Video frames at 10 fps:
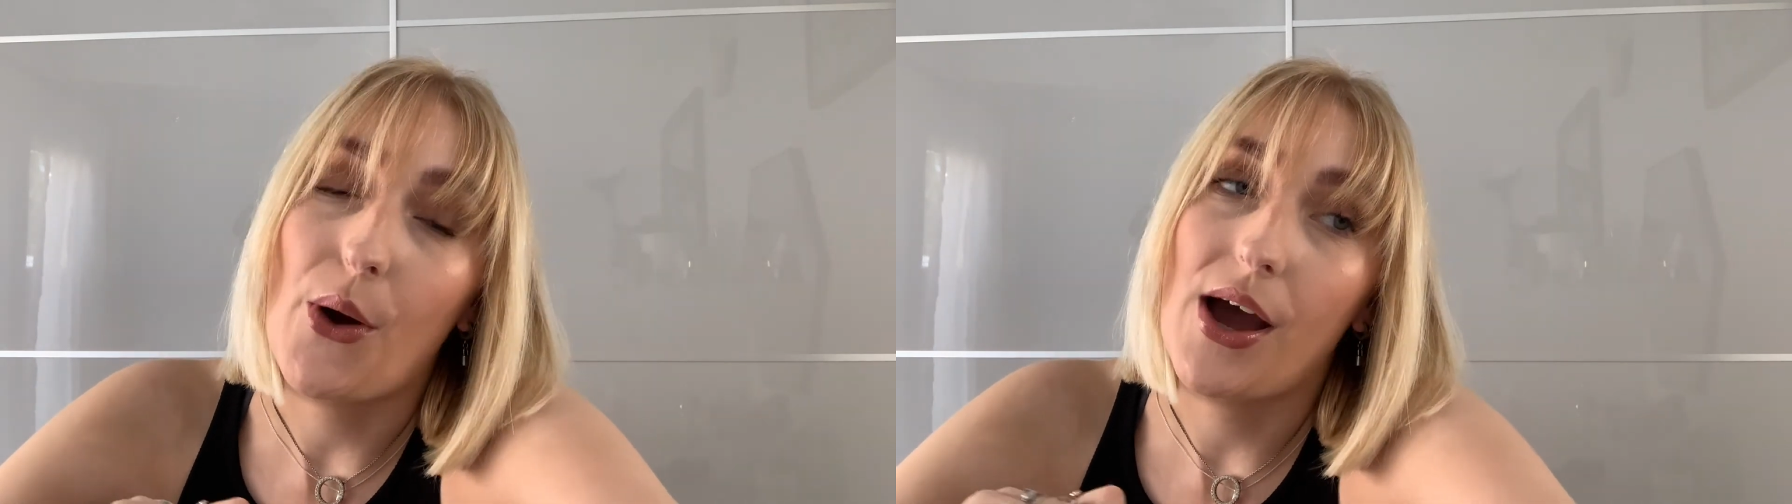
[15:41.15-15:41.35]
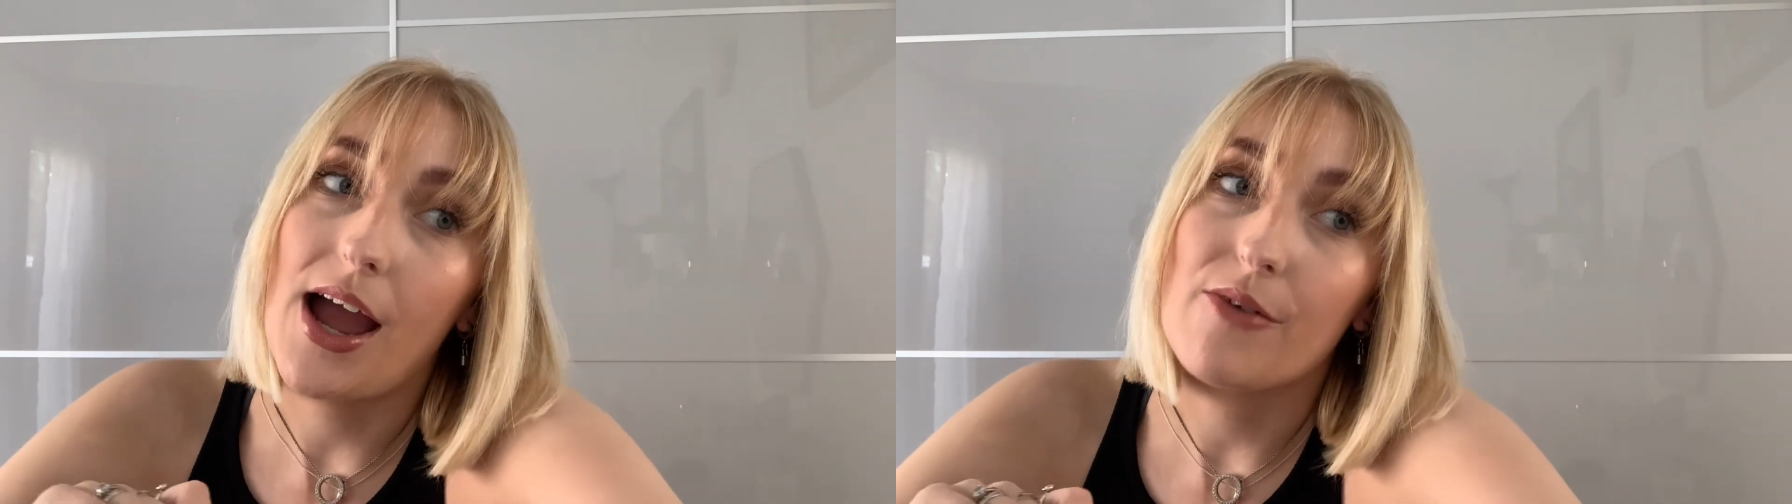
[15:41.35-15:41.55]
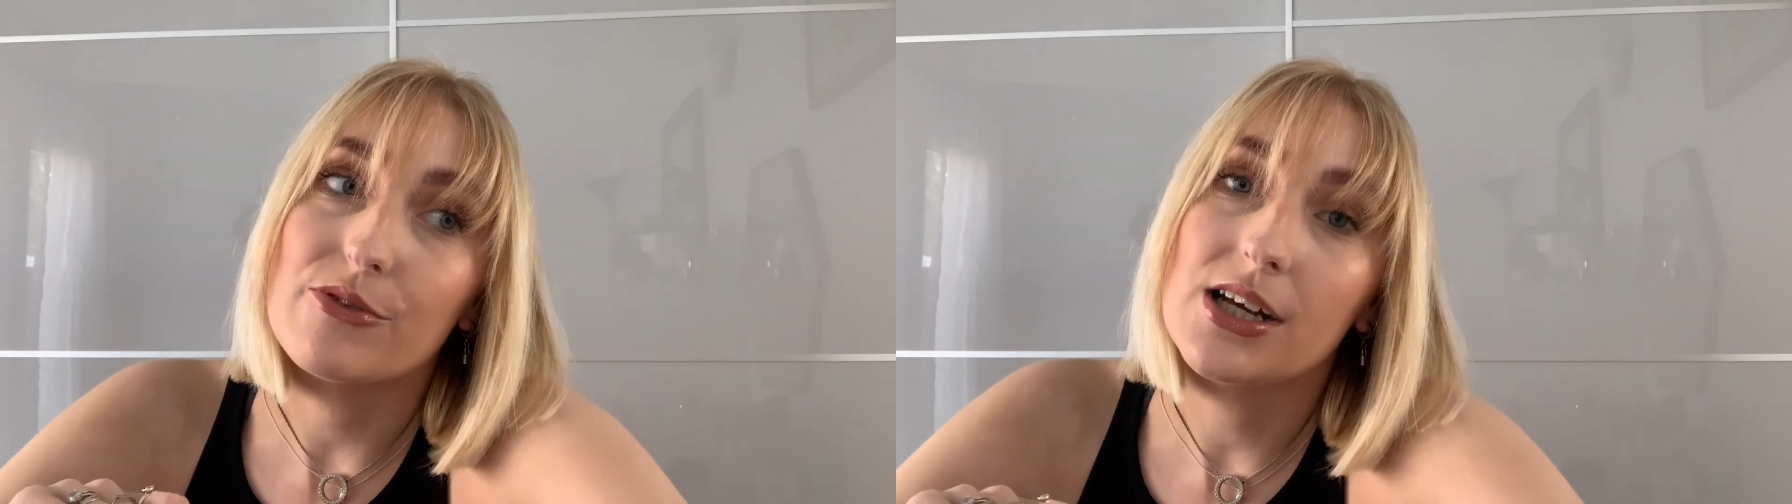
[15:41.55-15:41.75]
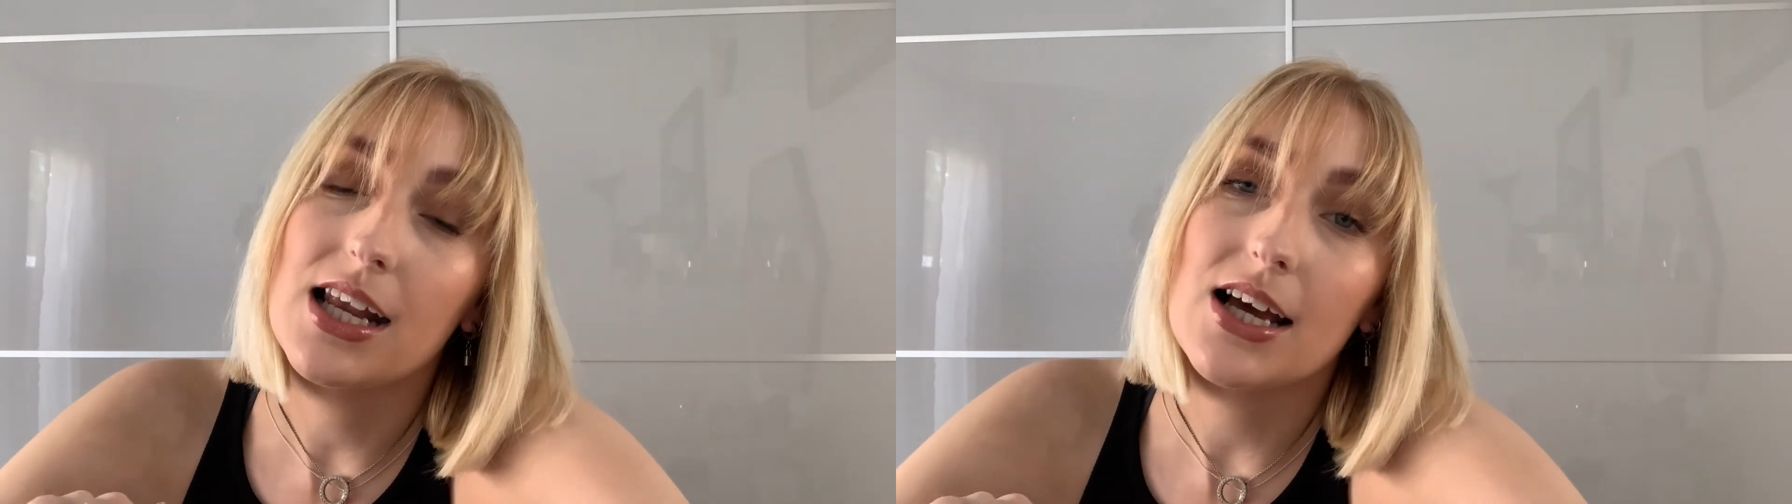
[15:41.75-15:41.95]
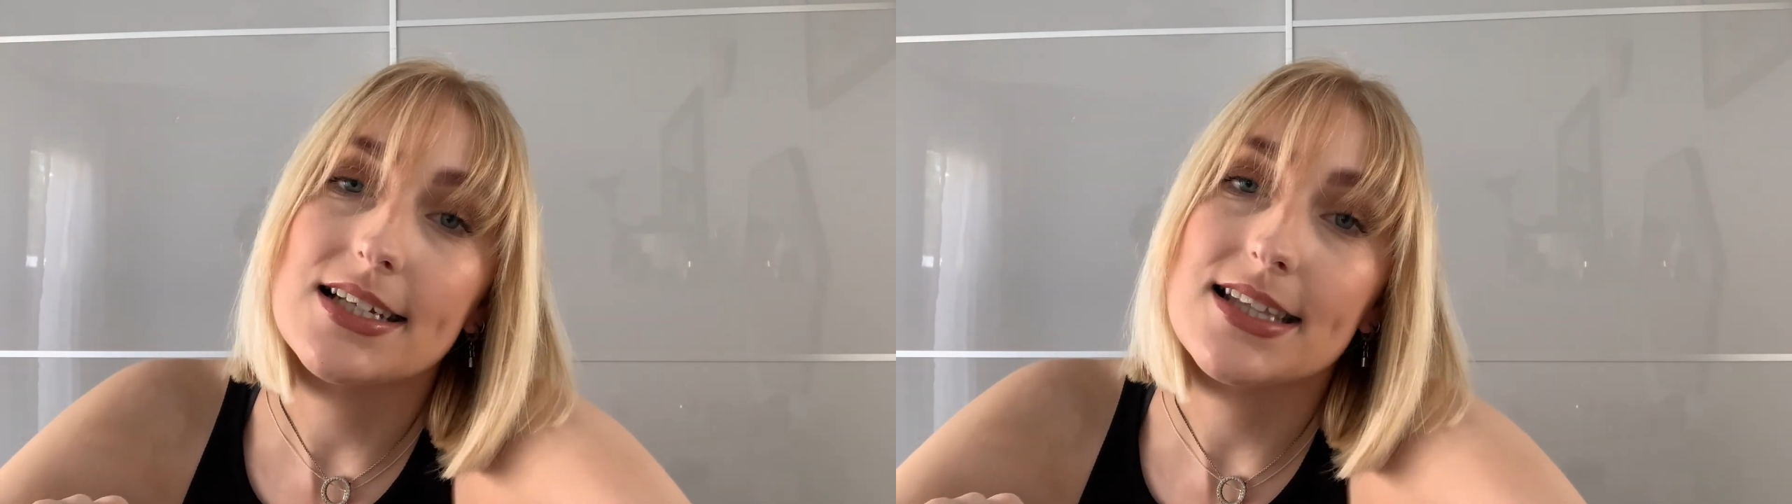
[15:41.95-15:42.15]
I have
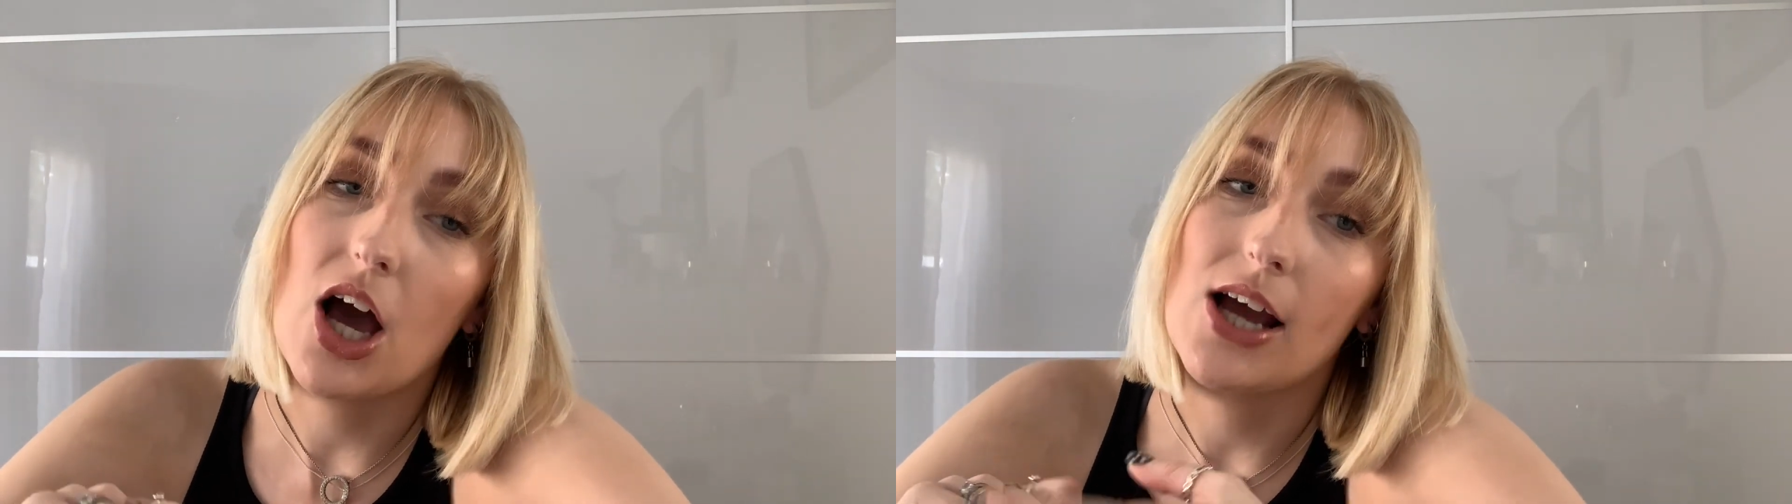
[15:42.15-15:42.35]
realised that